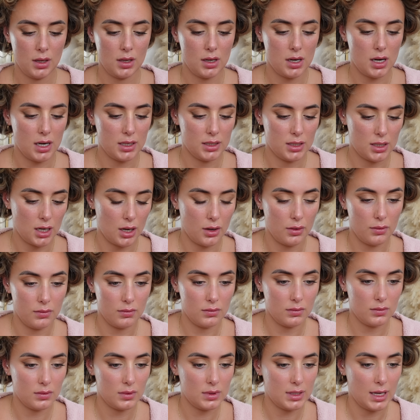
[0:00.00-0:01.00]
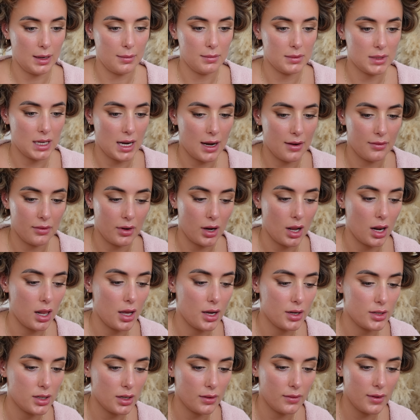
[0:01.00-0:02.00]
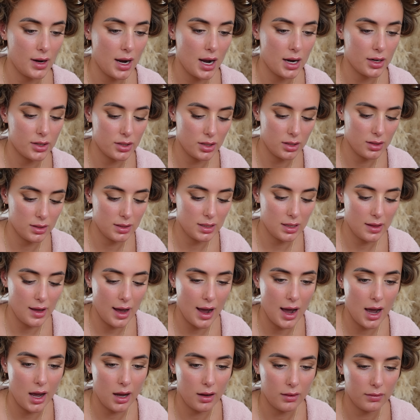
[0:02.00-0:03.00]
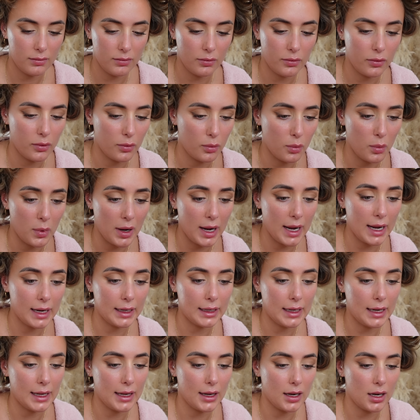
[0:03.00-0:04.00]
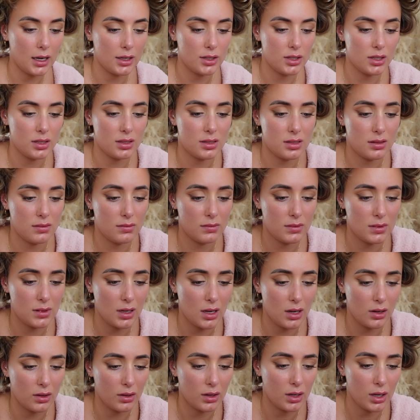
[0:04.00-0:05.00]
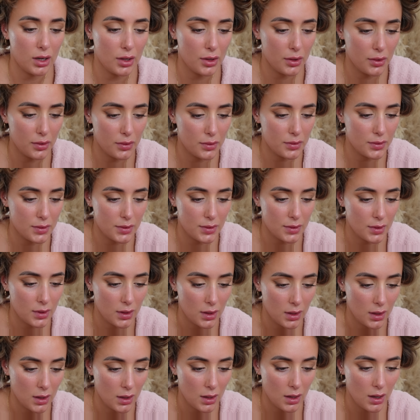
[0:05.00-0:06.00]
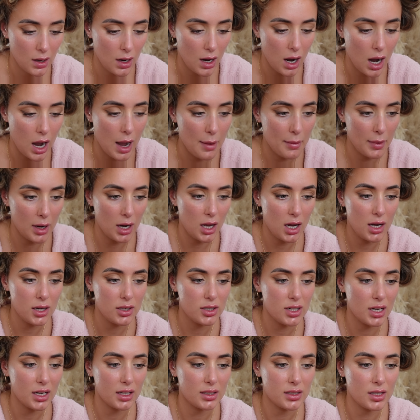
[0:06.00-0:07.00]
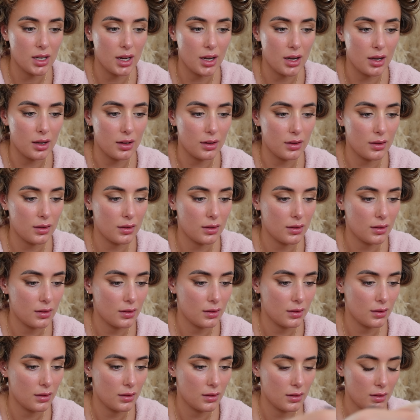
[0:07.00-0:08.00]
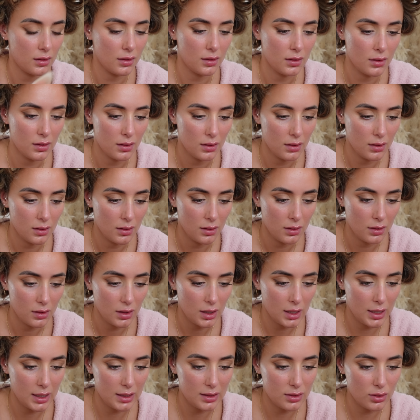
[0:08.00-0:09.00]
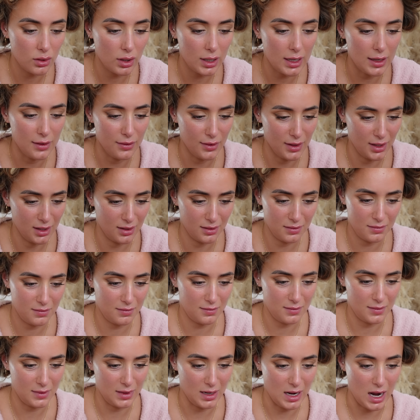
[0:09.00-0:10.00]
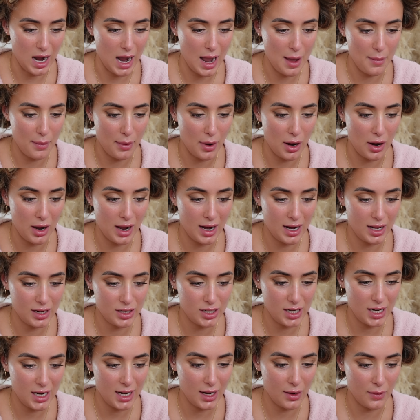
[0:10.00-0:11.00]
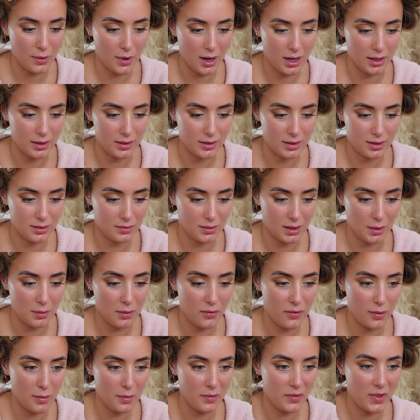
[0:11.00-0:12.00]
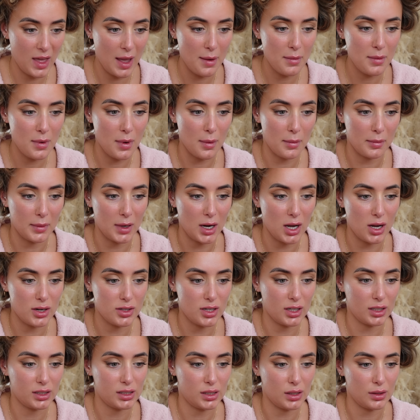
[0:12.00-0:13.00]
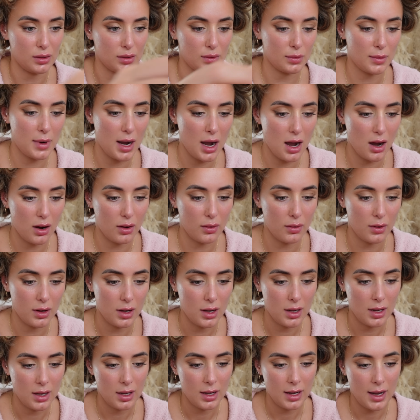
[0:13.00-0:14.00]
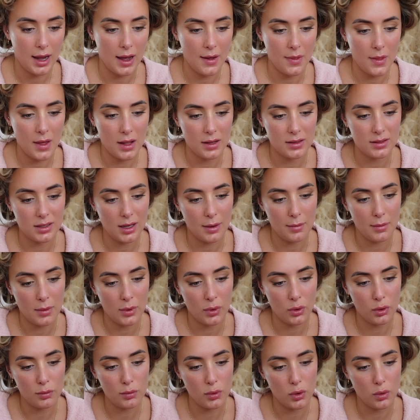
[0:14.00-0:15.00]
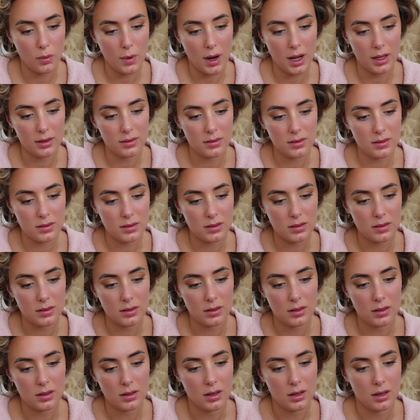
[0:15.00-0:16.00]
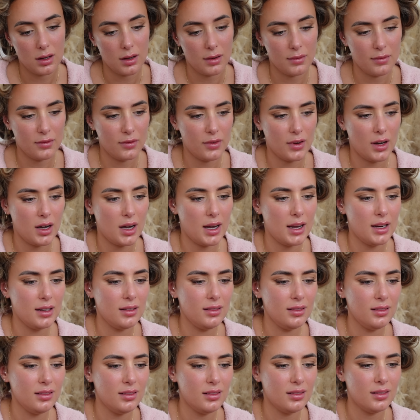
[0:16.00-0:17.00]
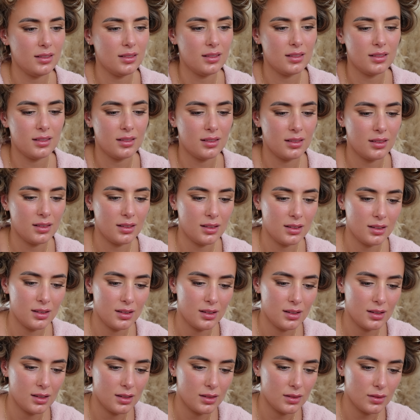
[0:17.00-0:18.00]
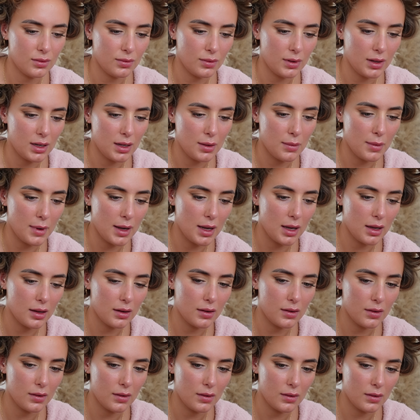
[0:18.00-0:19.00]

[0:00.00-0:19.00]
I don't seem to have an allergic reaction to that. Weirdly, certain glues I'm allergic to. And it's not even hypoallergenic ones. Some of them I'm allergic to as well. And then some are normal ones I'm fine. It's really weird.